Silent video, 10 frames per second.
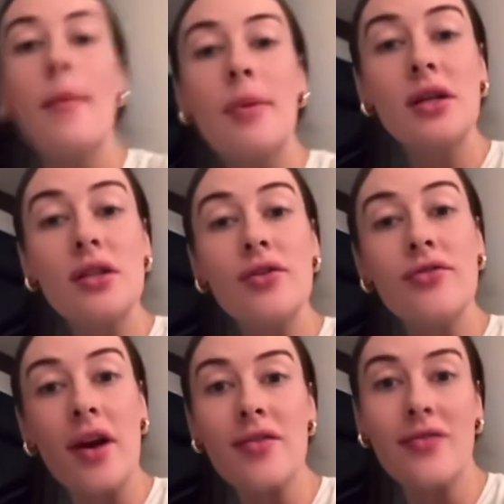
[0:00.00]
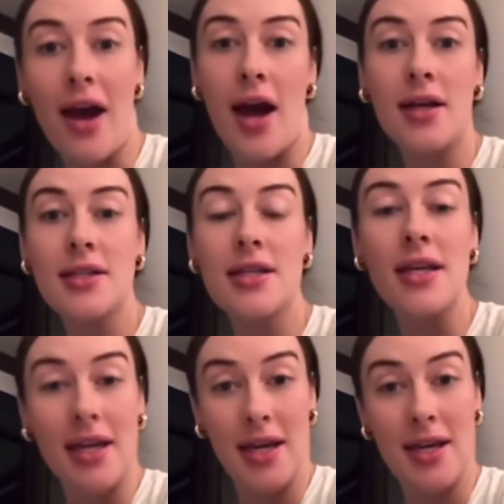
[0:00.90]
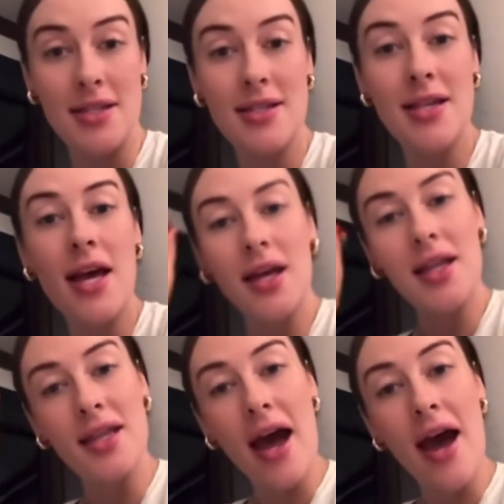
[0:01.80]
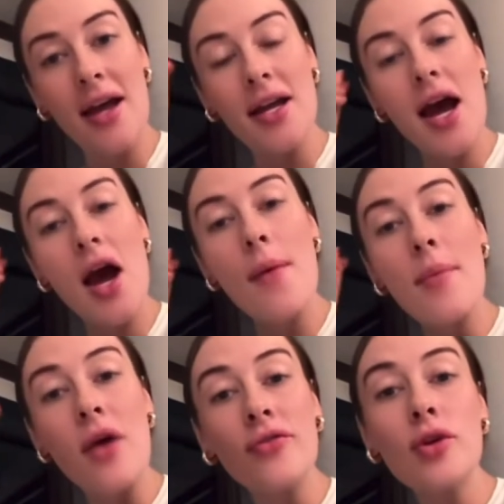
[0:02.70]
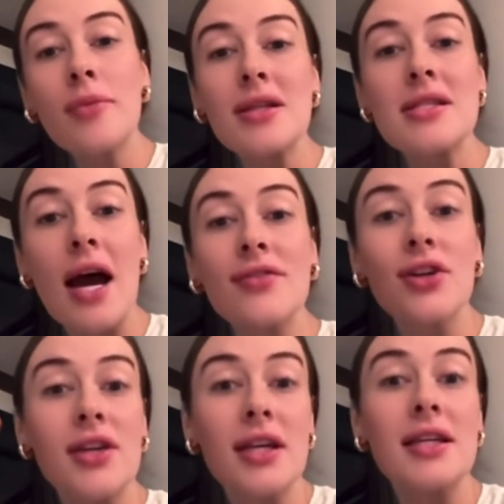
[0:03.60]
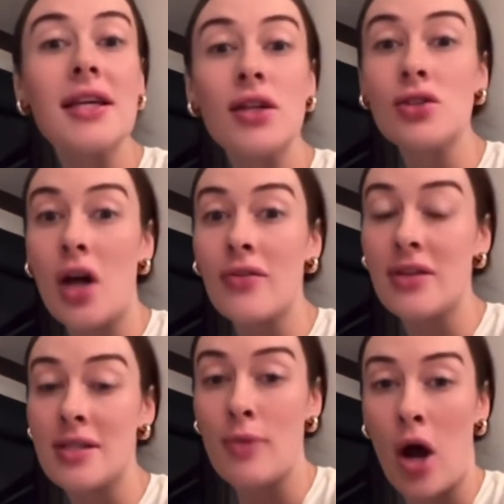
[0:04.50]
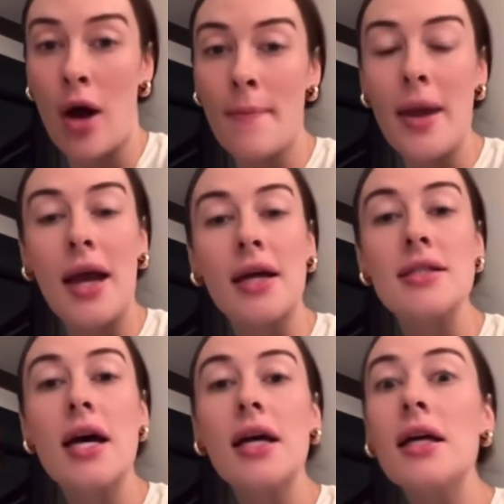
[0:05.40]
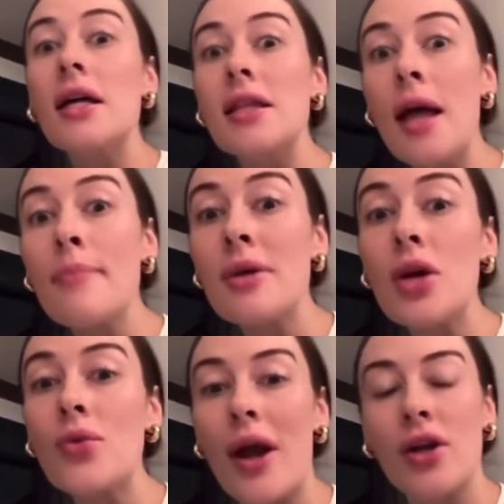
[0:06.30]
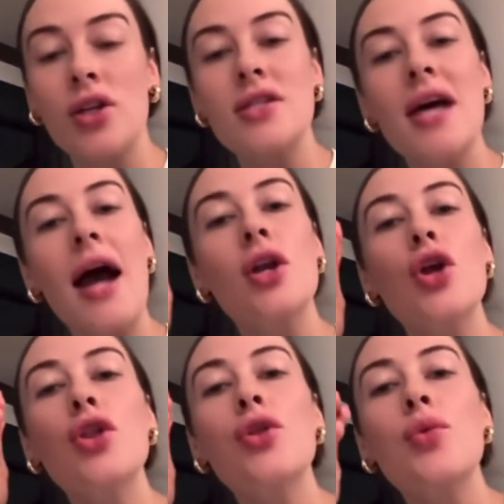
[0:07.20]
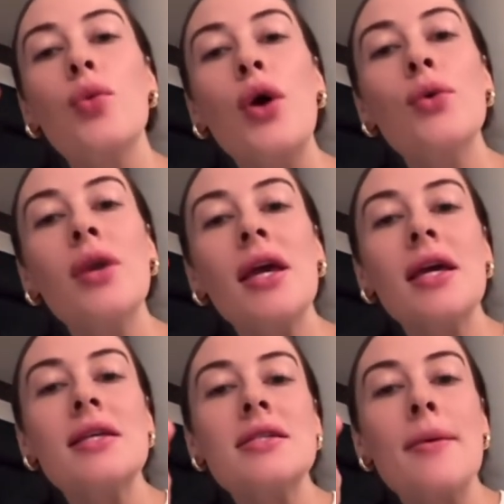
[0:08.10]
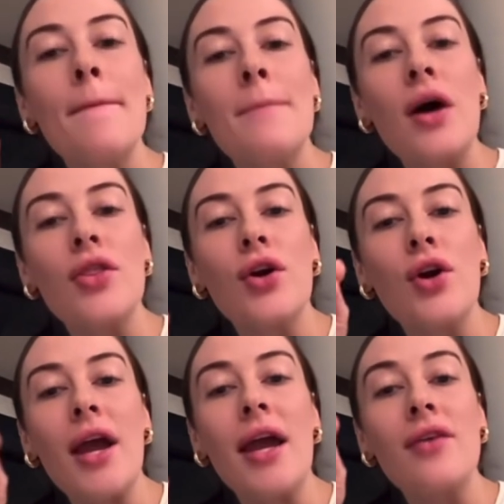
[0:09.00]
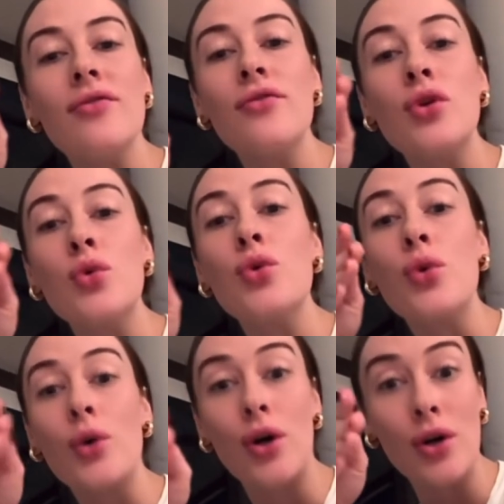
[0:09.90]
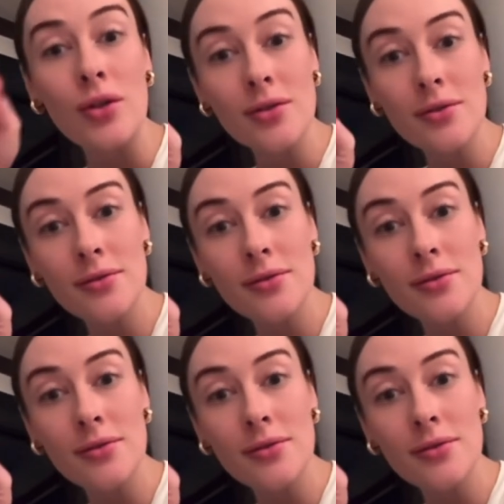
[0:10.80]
But a little fun fact is that a few months after he had killed off his mom and Columbia Records had thrown his mother a funeral,